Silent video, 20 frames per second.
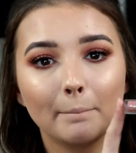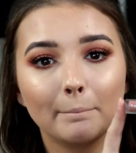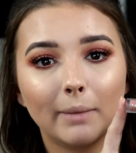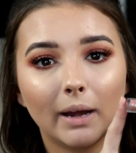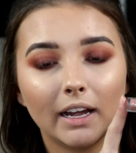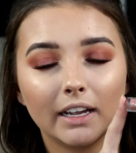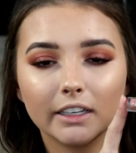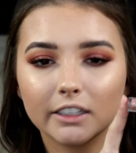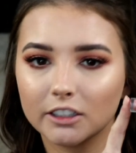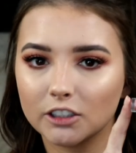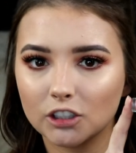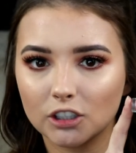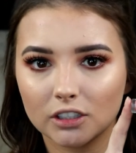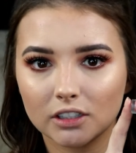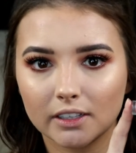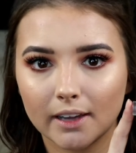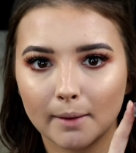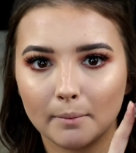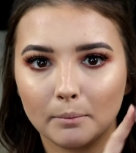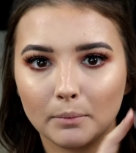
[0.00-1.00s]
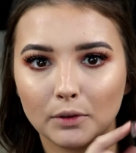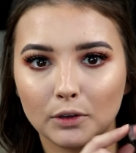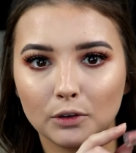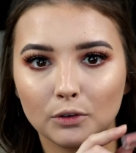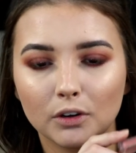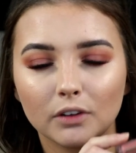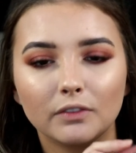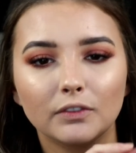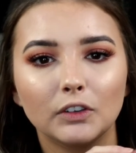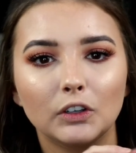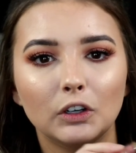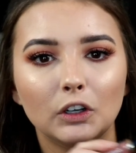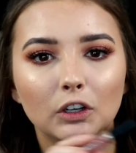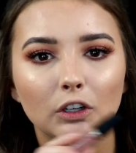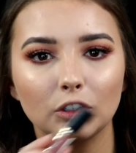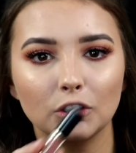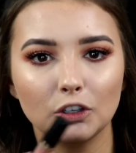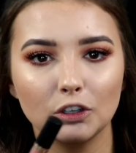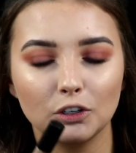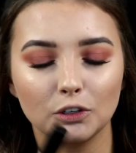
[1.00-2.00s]
But it's just a
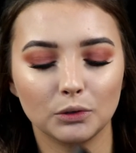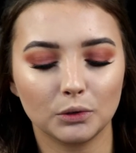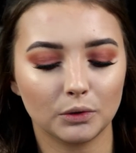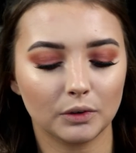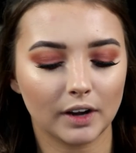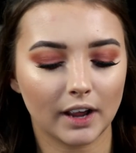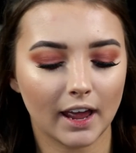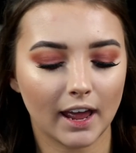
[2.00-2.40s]
beautiful nude